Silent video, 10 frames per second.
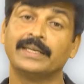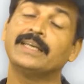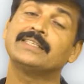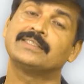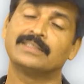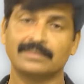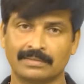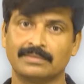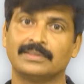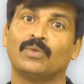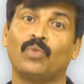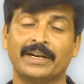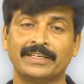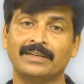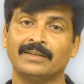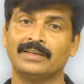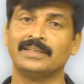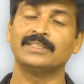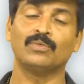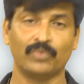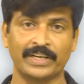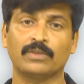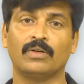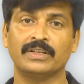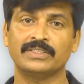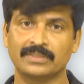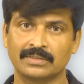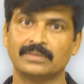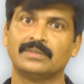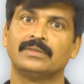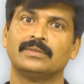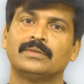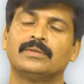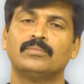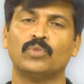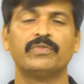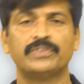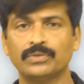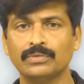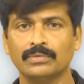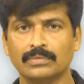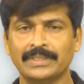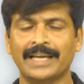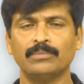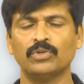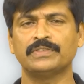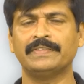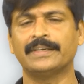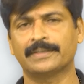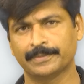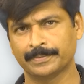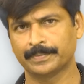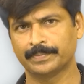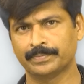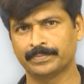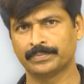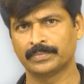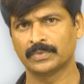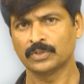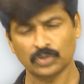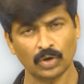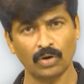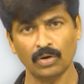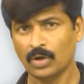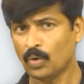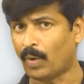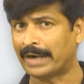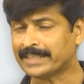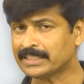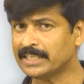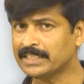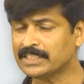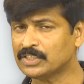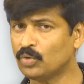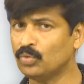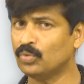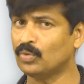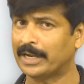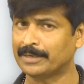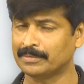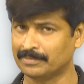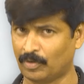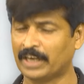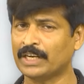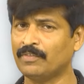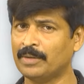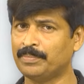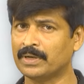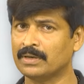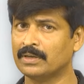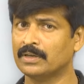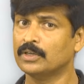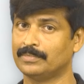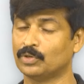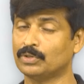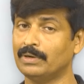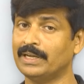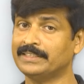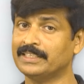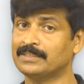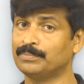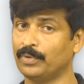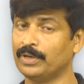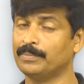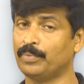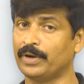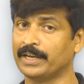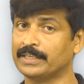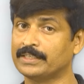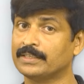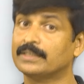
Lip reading: Yes, the water in the wet cloths move to the atmosphere. So, water changes to water vapor not only at its boiling point,